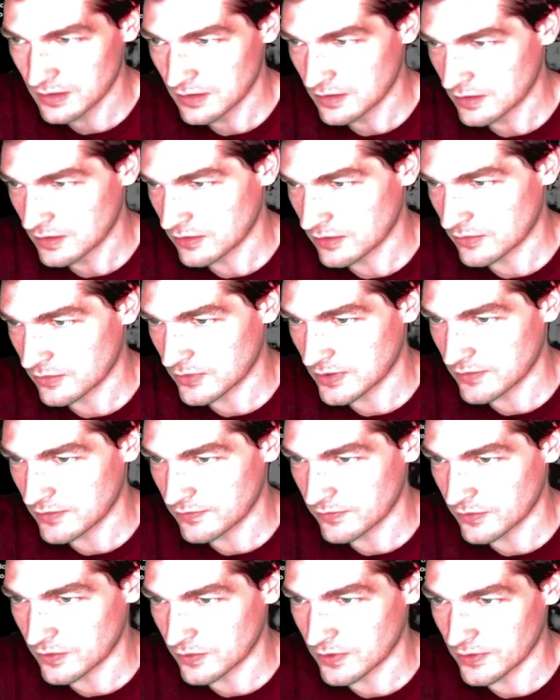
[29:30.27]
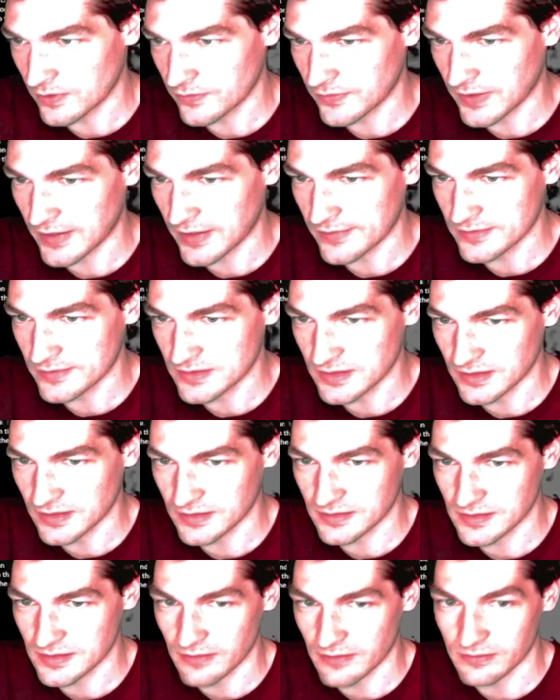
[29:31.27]
3, 4, 5, 6,
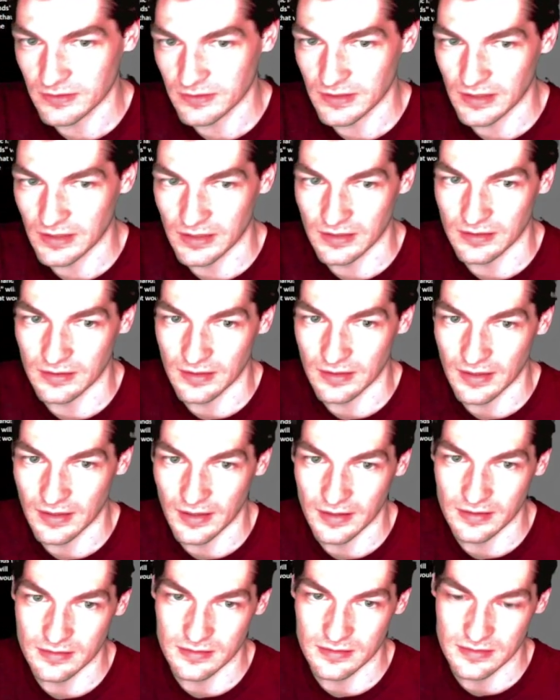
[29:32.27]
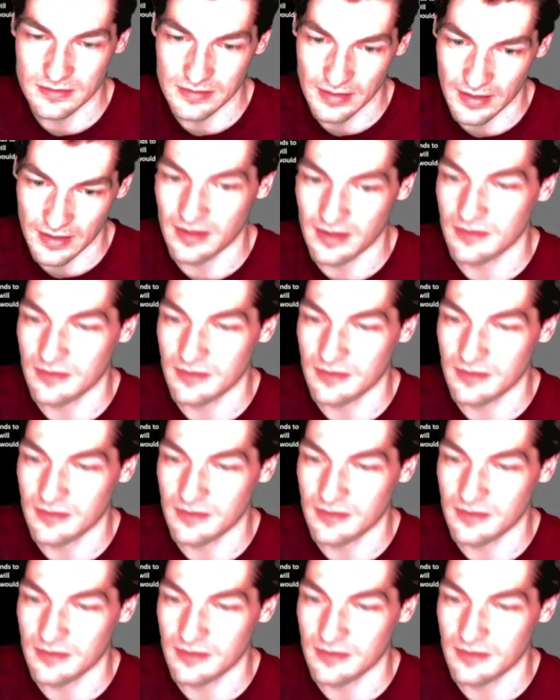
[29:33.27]
7, 8, 9, 10.